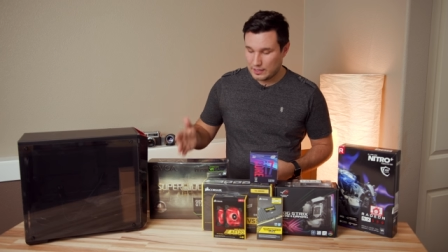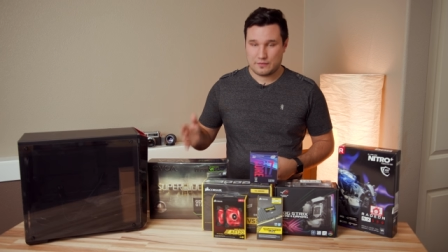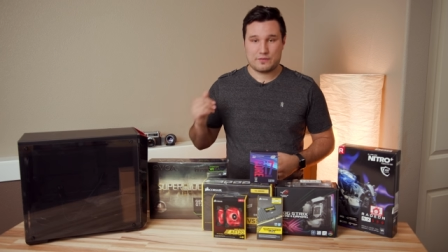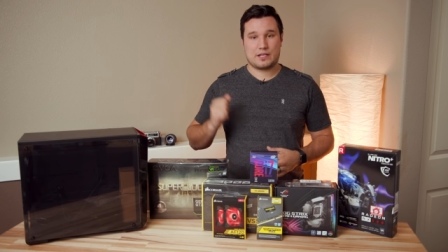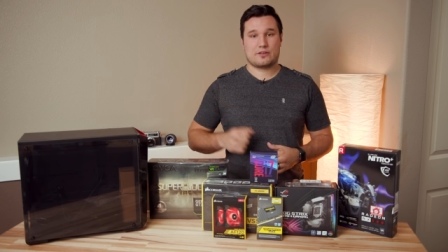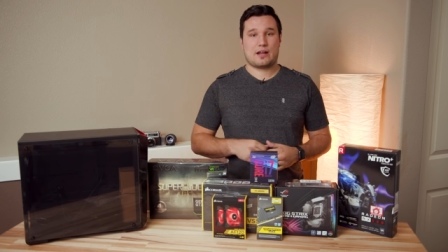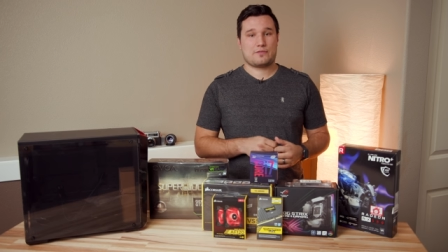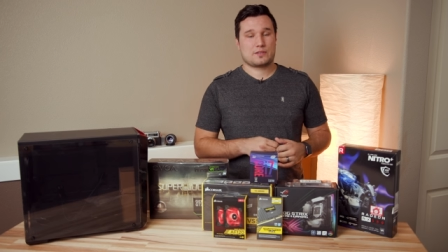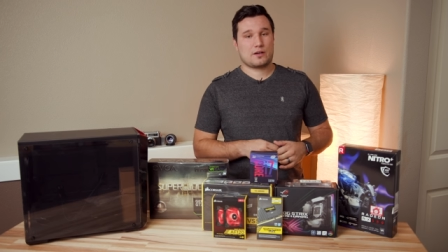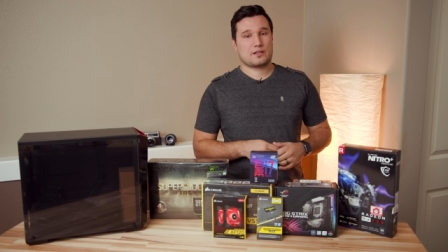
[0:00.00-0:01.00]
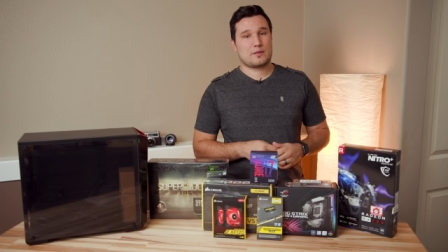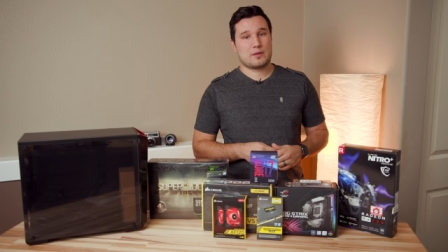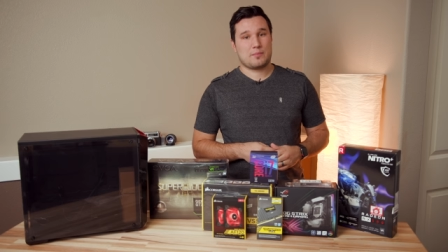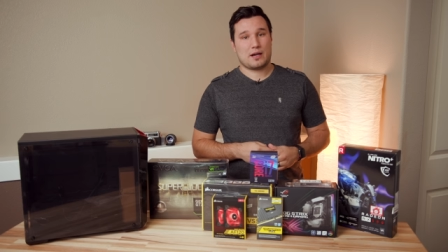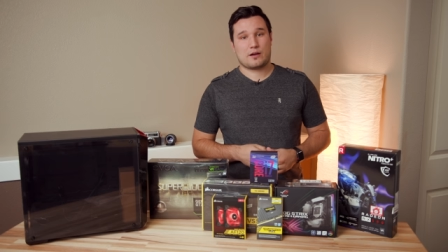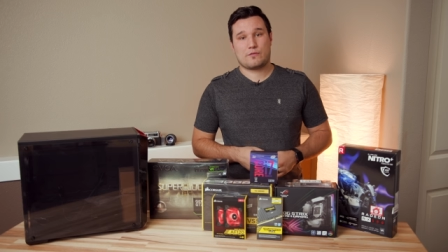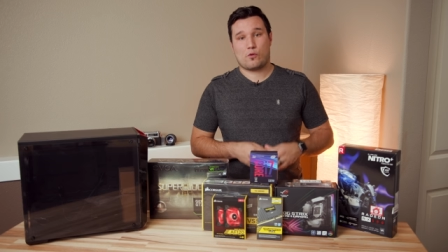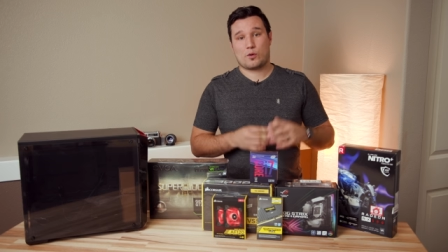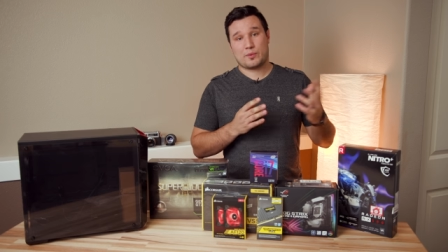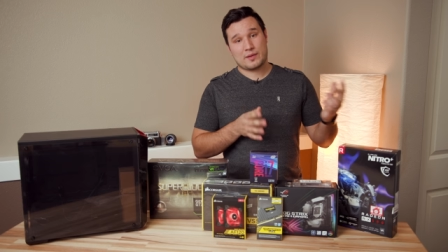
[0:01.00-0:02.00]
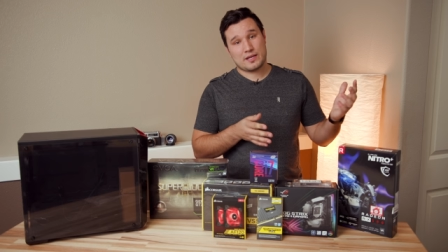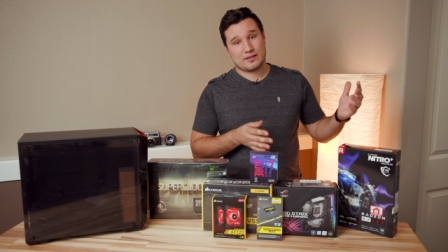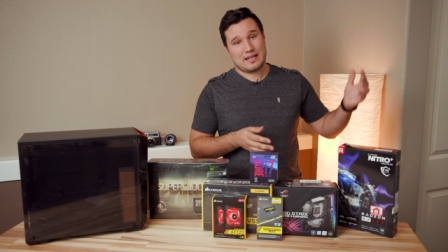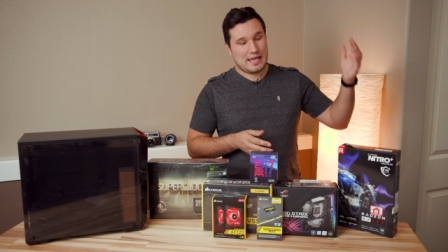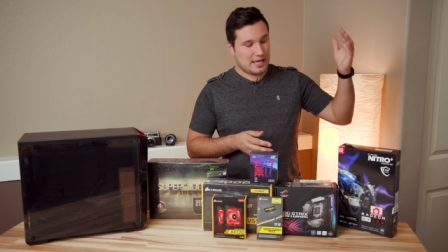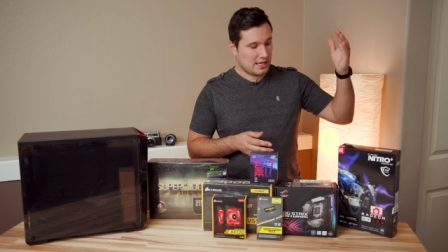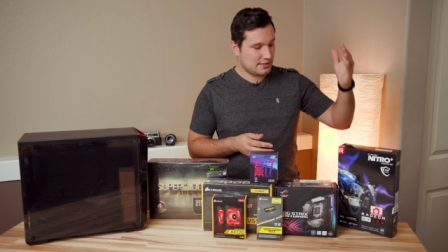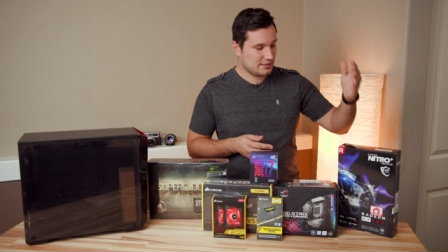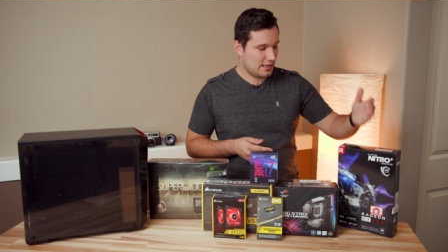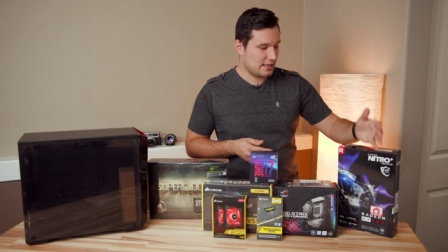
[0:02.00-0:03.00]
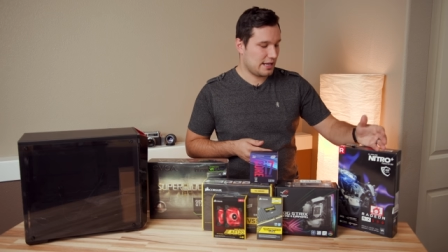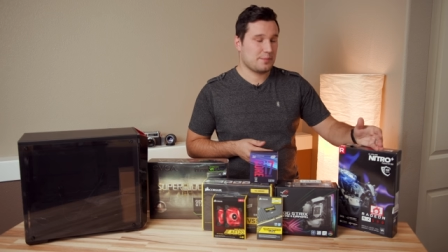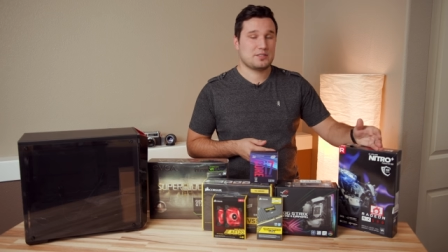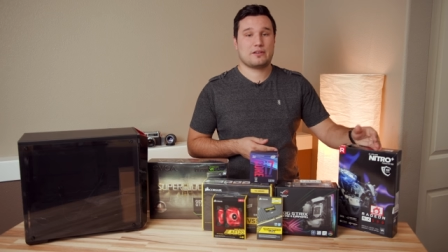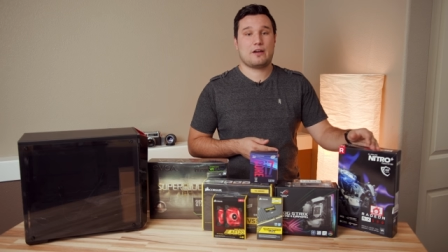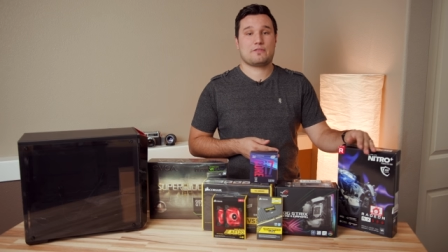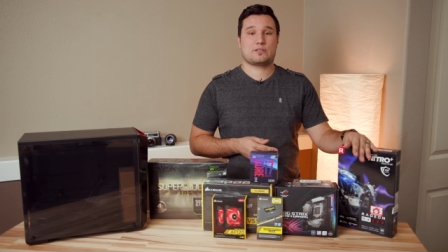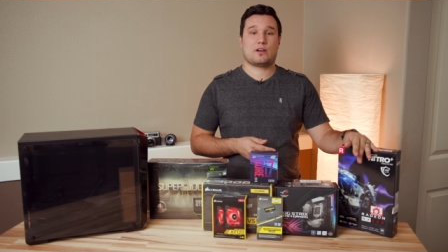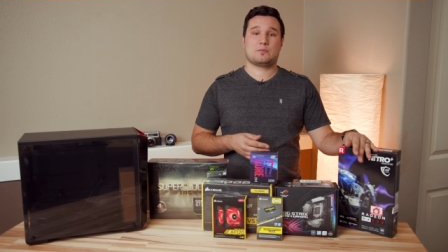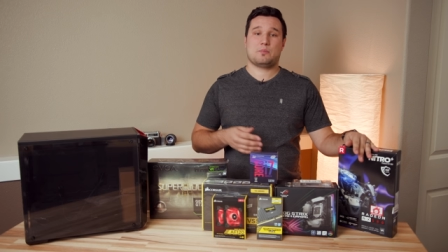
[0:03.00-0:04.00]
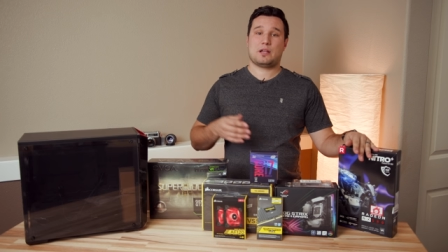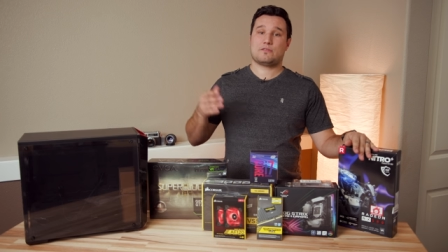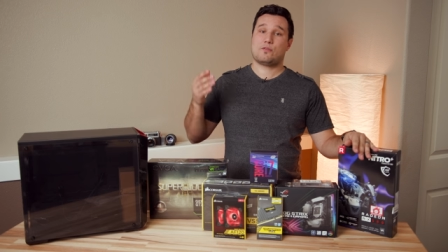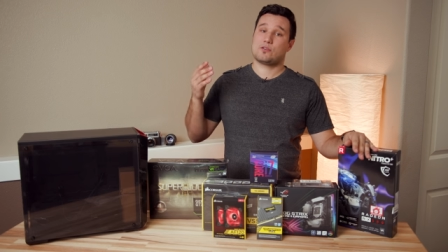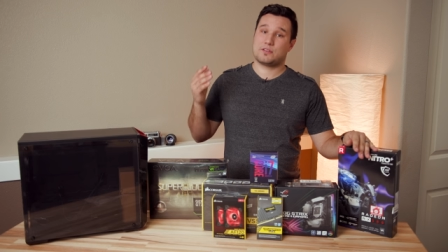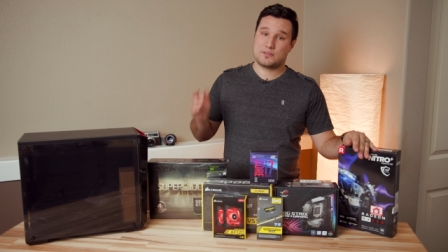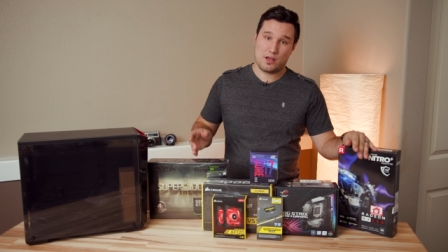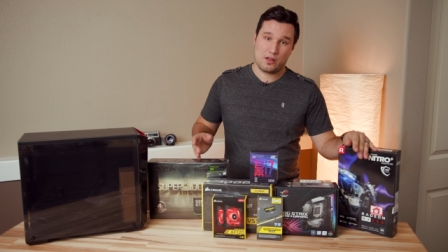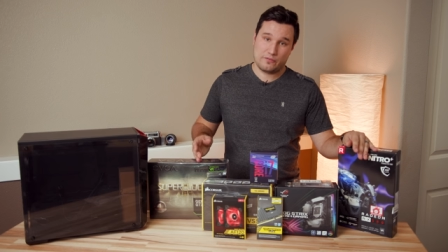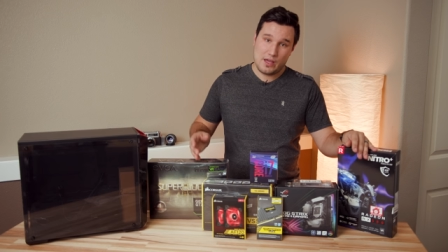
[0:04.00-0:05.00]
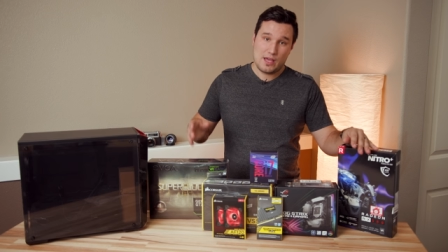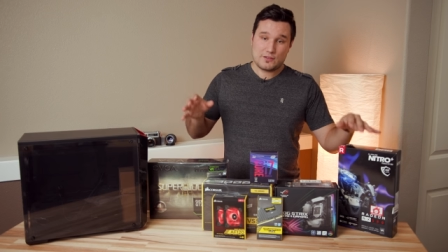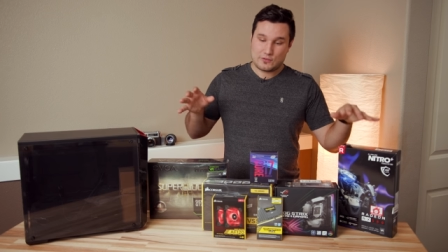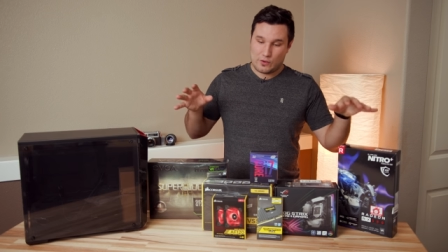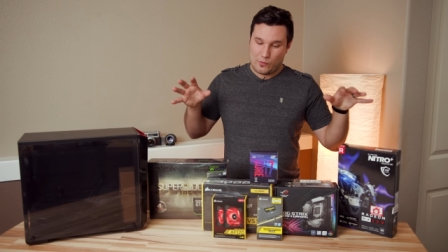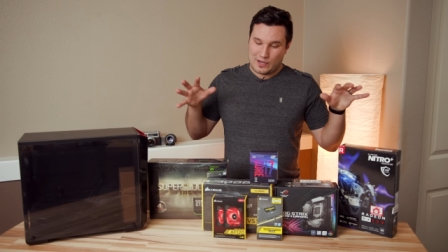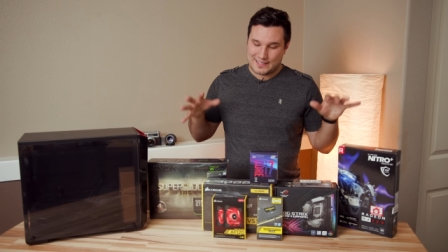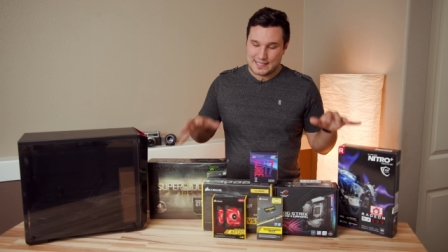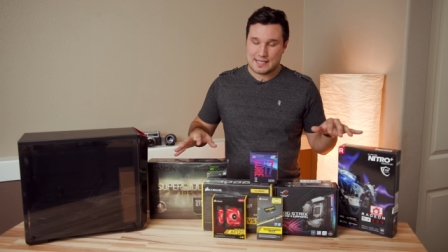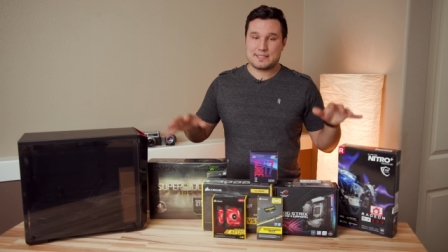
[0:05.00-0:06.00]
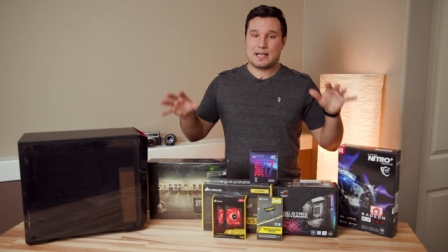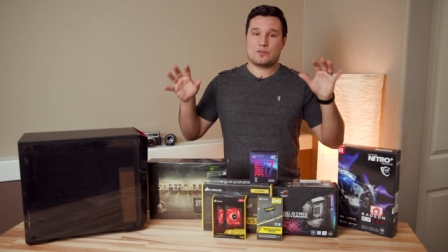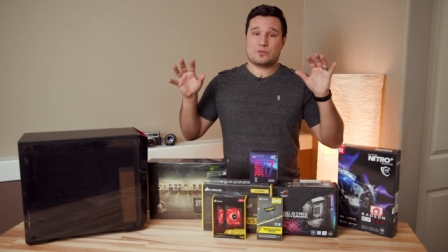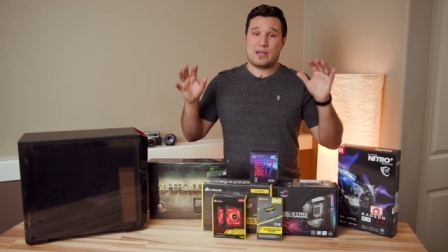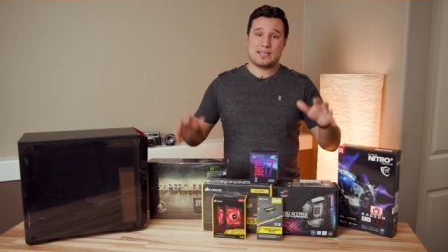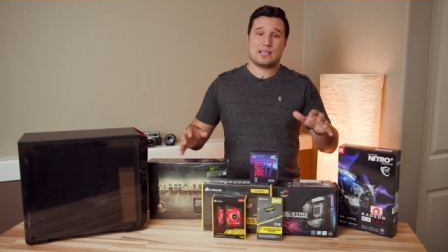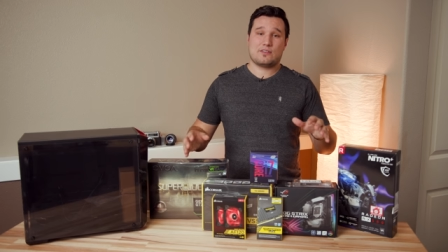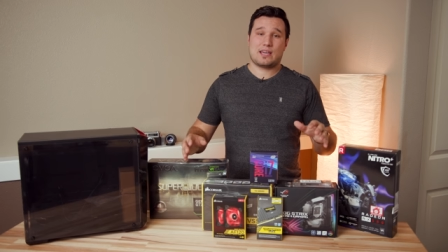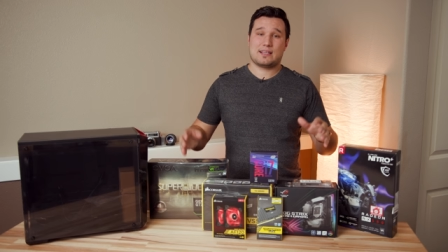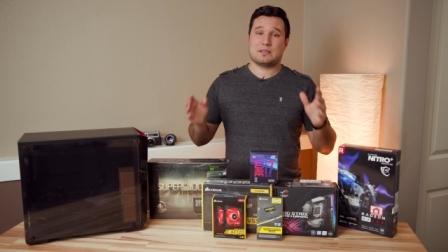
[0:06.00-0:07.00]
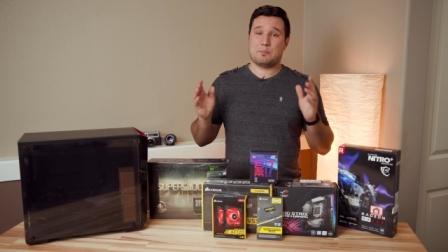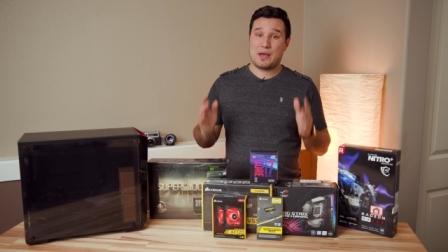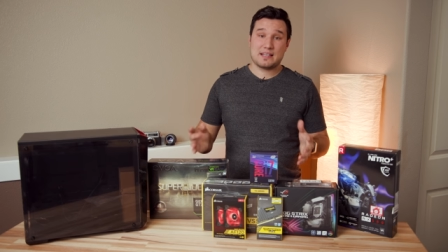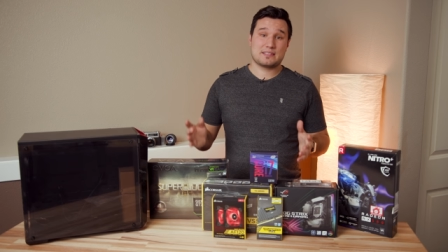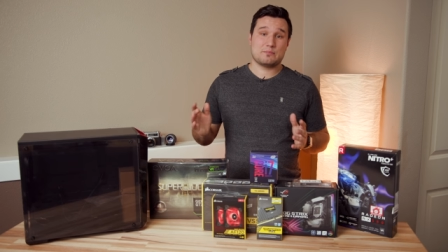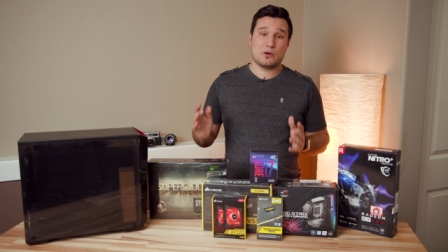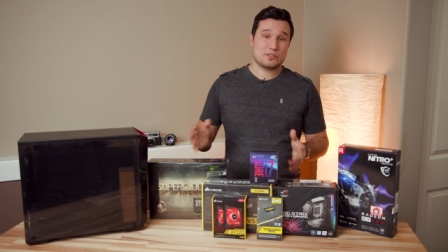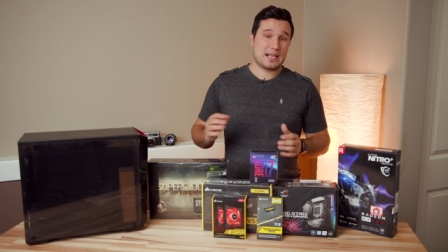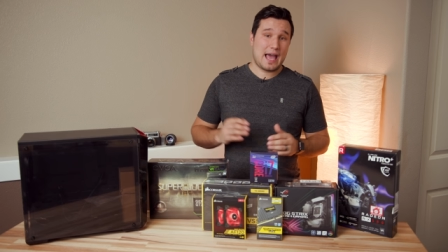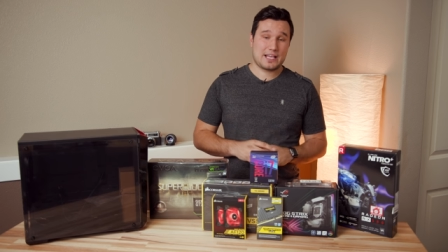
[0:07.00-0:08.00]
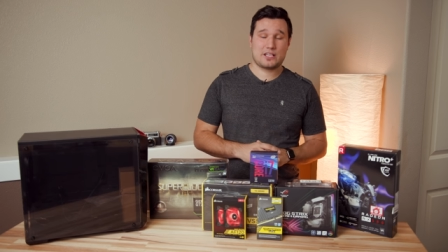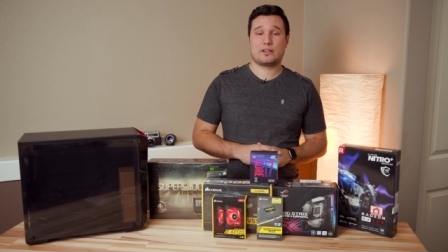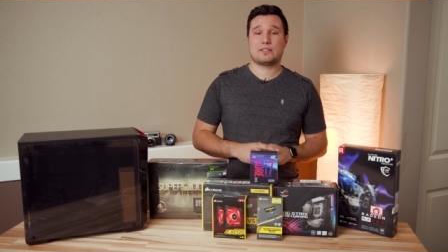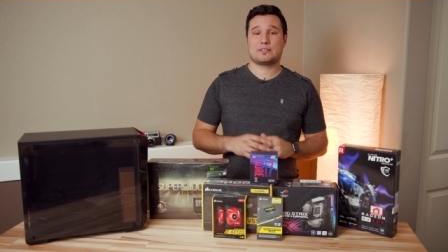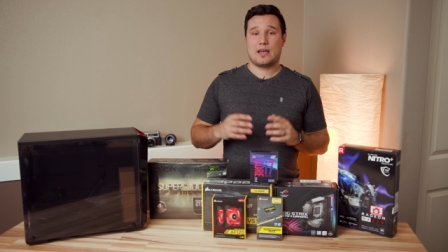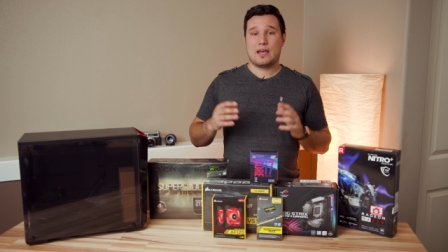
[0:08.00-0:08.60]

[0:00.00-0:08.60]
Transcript: NVIDIA graphics card could be better for Premiere and an AMD graphics card better for Resolve. So I wanna test it out so I can give you guys the best, most accurate